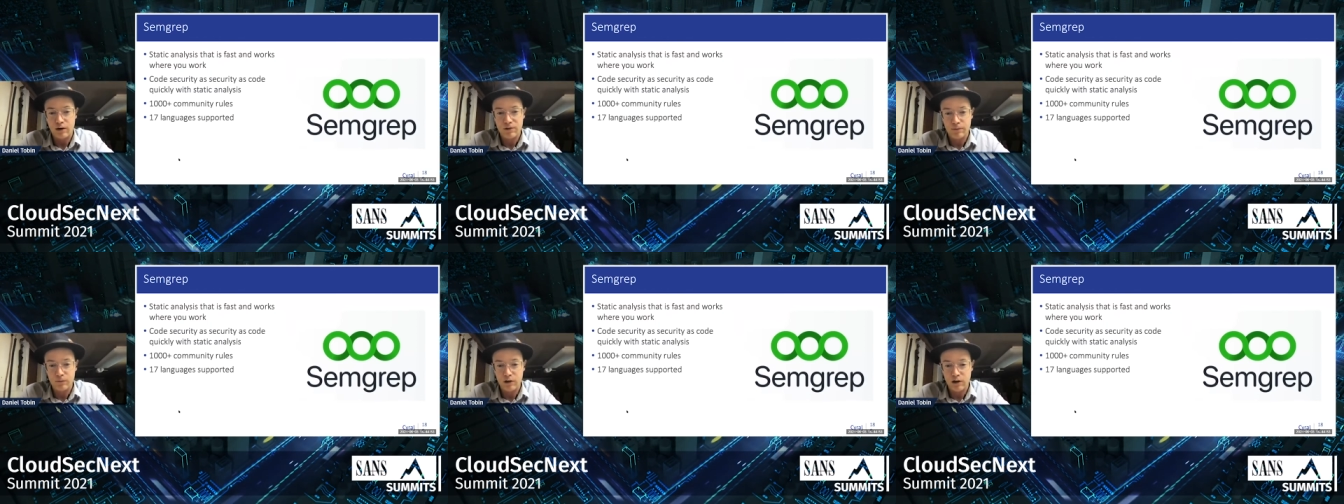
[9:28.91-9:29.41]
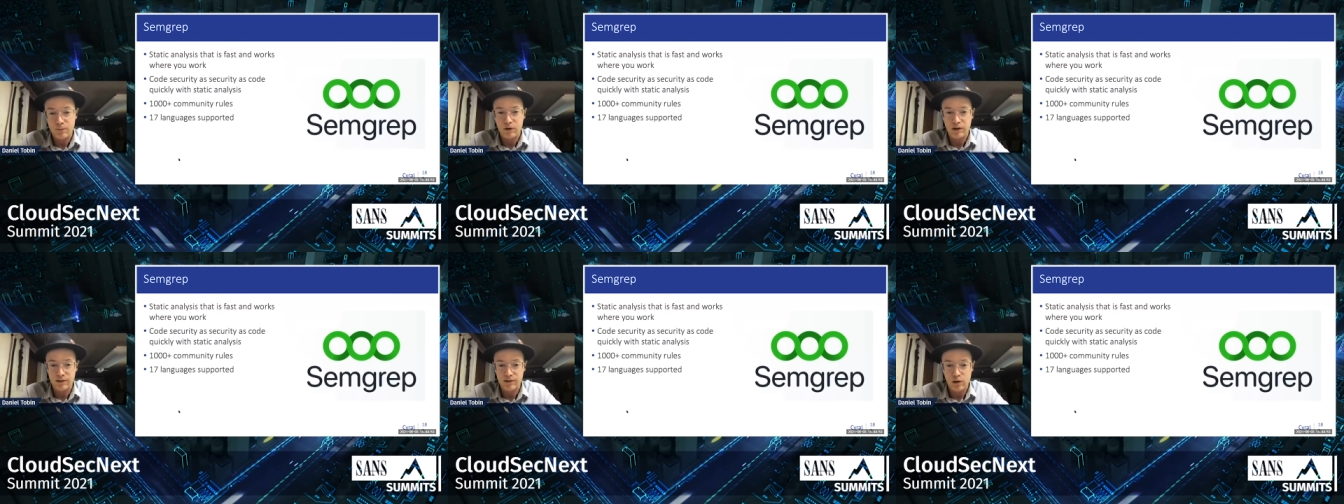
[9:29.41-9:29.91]
Semgrep
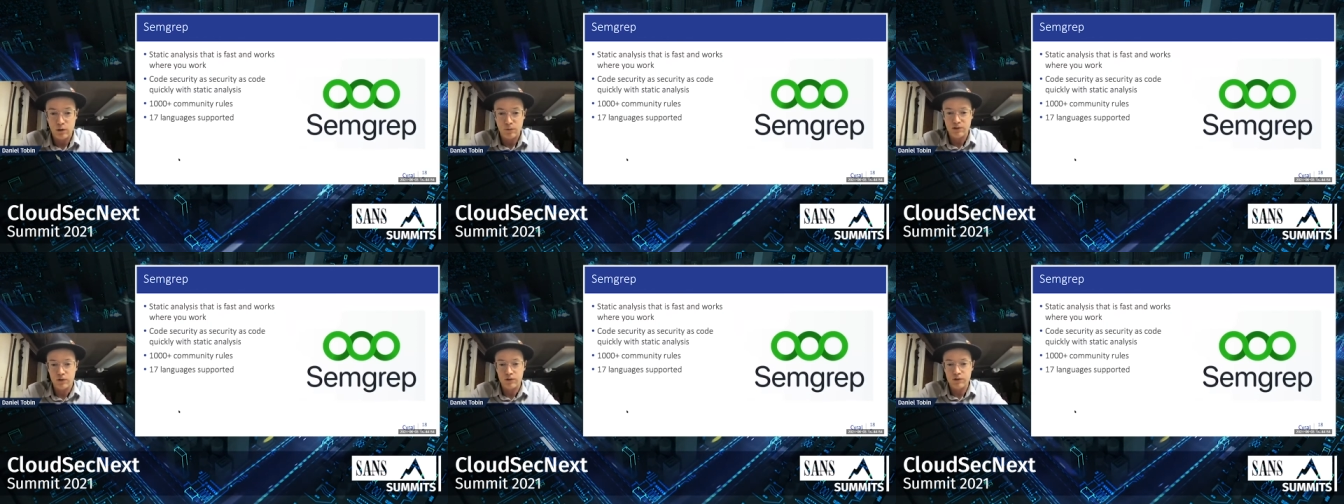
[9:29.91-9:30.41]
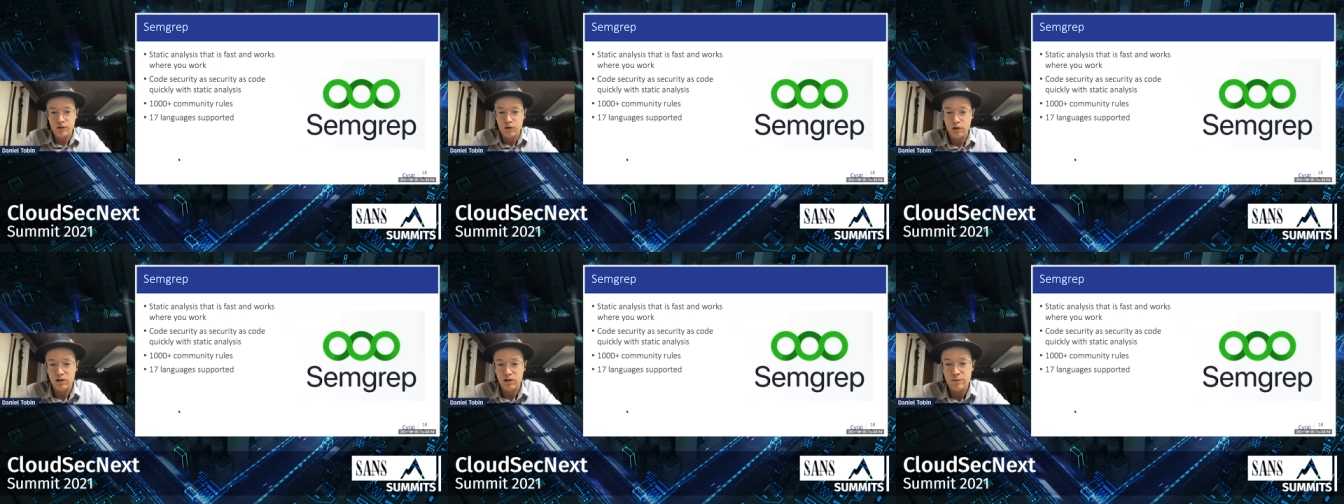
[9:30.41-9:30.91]
is an open source
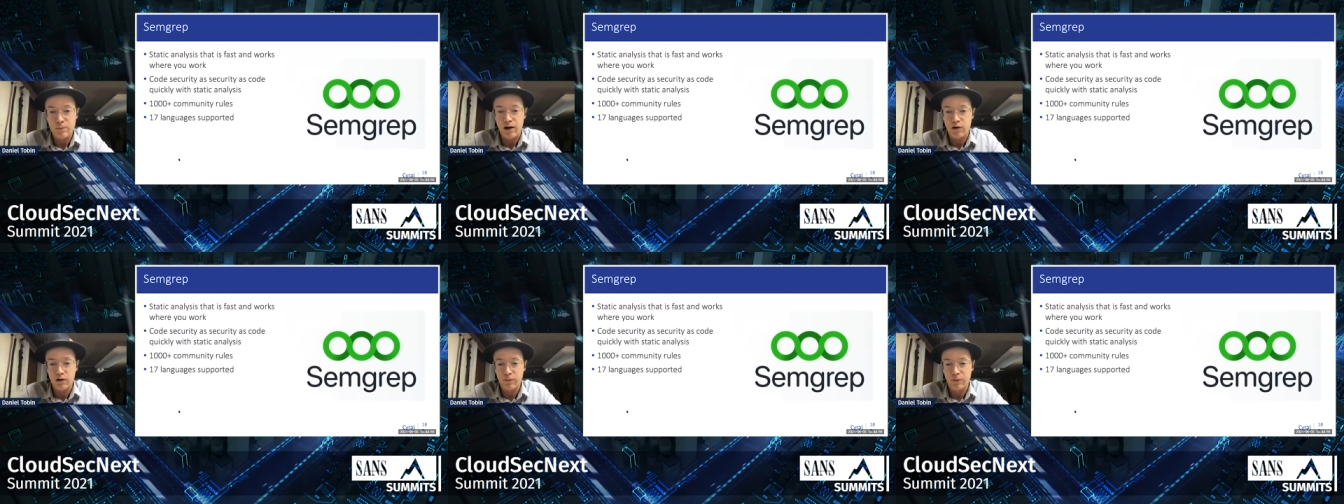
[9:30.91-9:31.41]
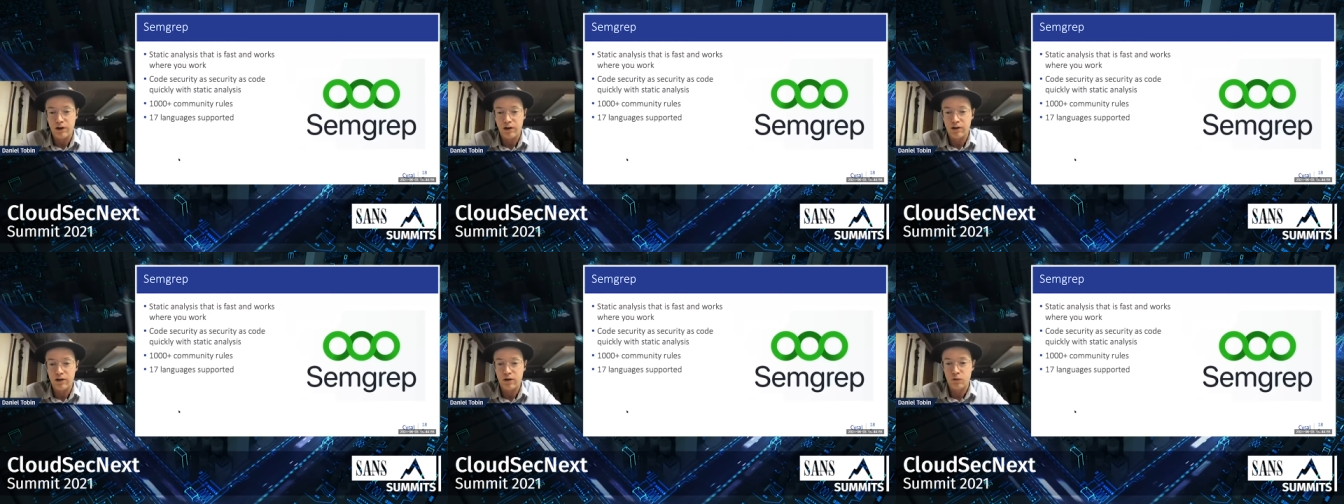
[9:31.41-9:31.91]
tool and it's powered by
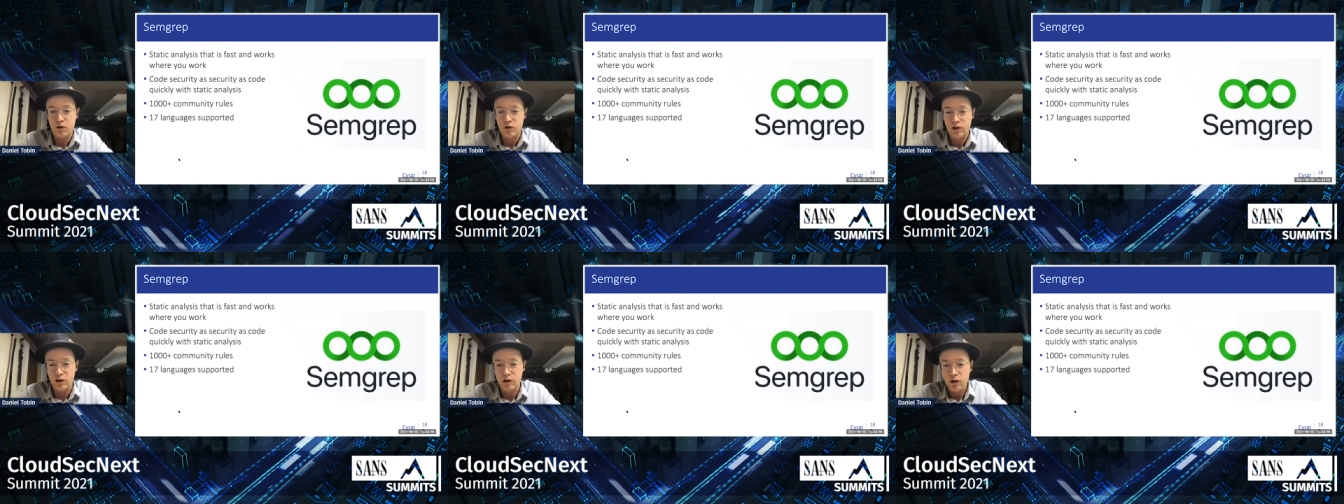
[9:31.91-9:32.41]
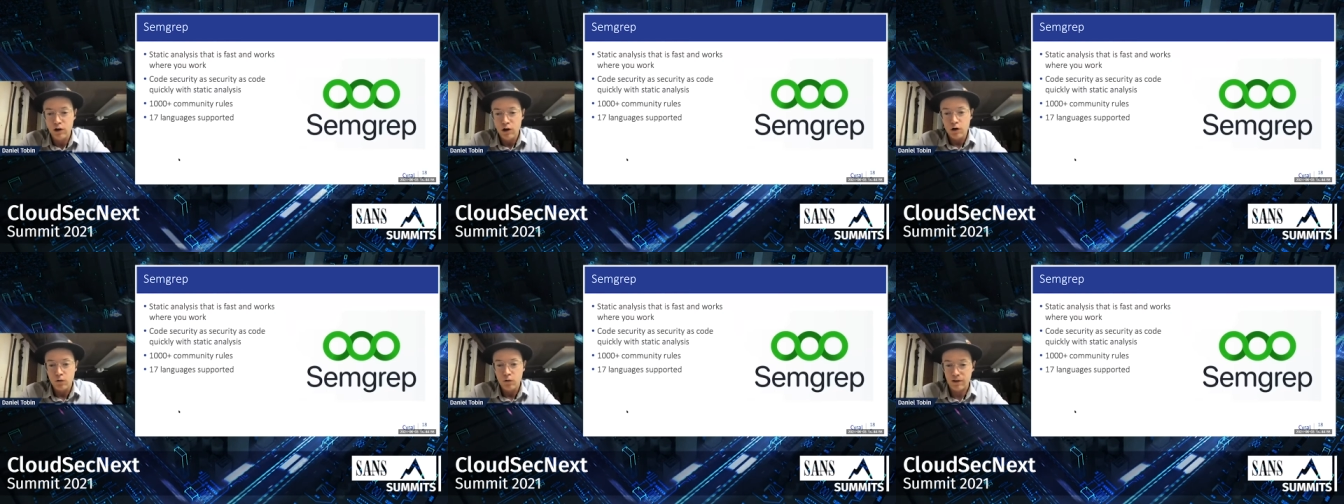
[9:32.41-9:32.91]
the community
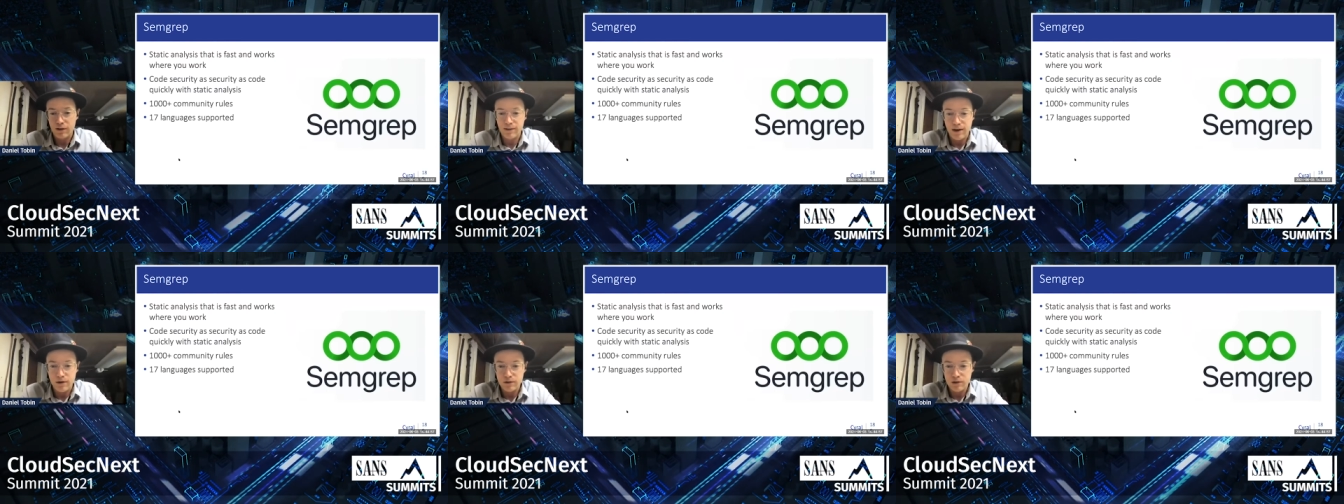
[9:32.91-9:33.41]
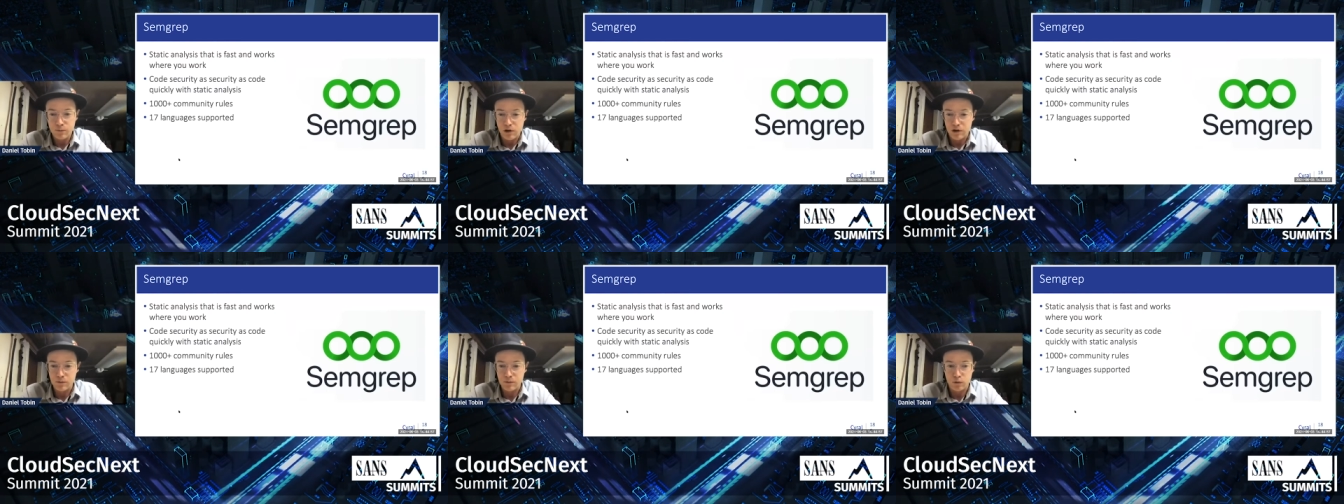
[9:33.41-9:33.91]
with a thousand
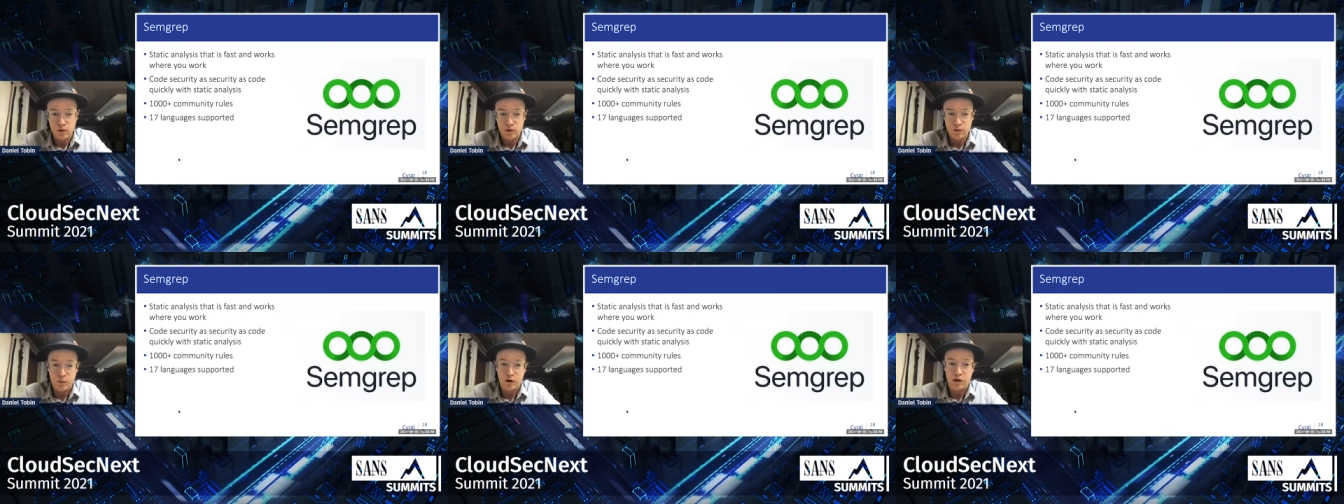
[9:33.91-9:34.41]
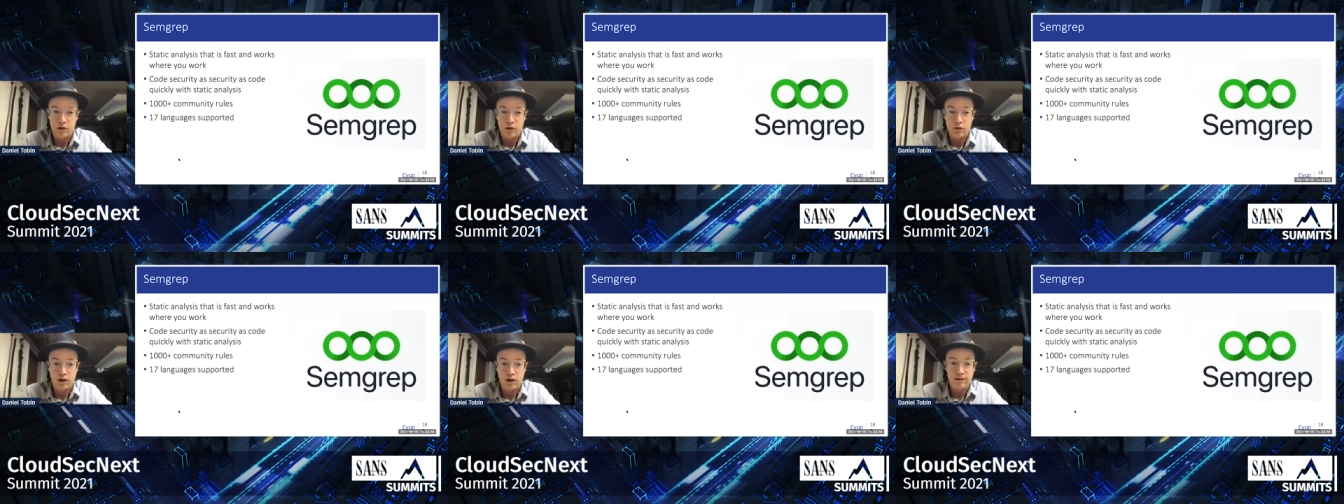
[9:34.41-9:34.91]
plus rules working
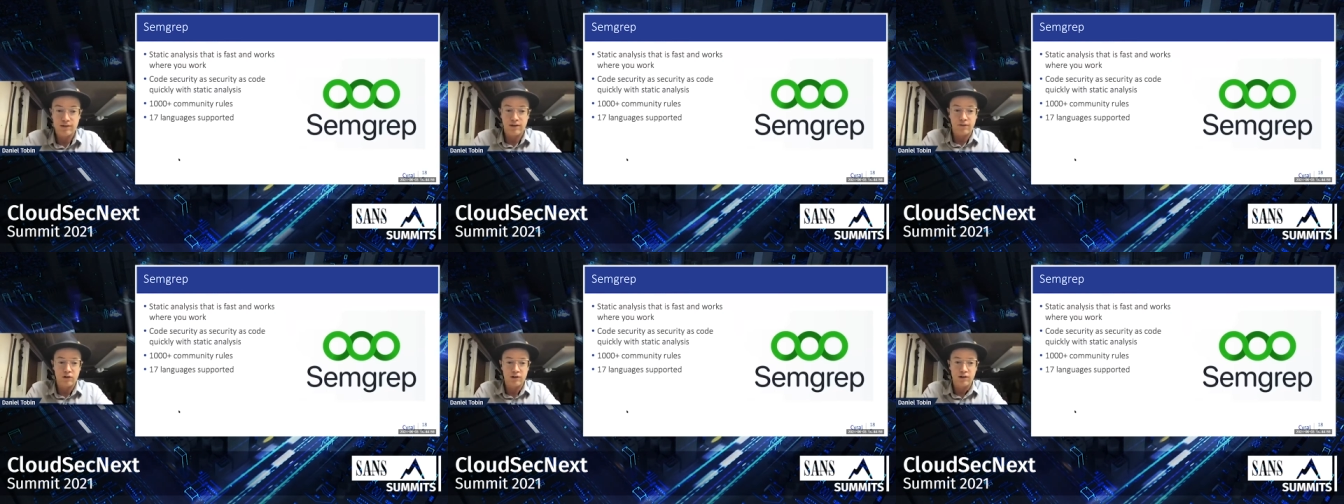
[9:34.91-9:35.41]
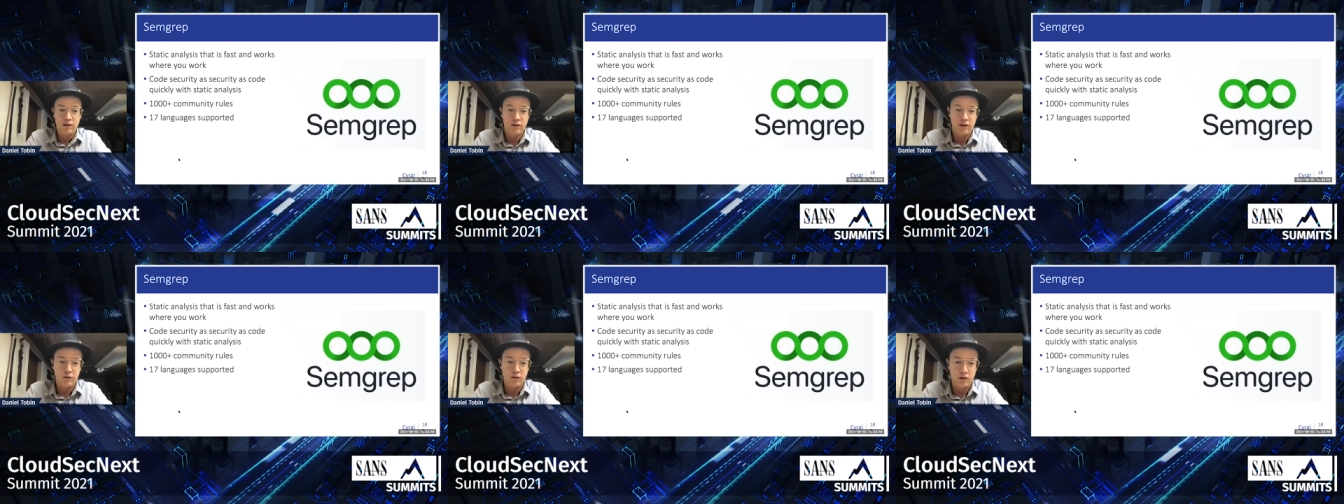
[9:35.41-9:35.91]
across 17
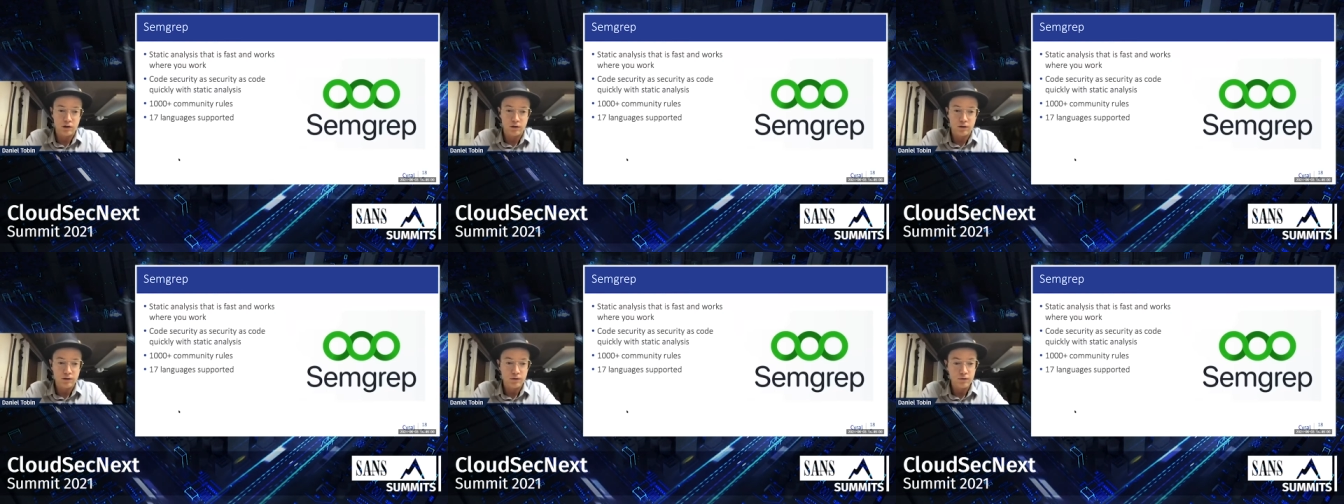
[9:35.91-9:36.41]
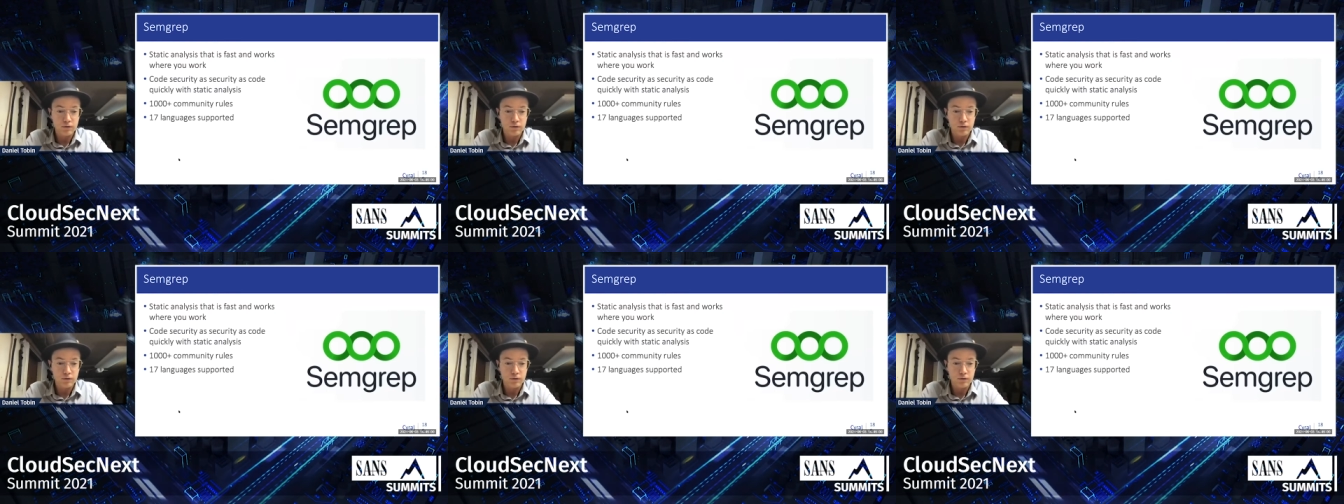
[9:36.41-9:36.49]
languages.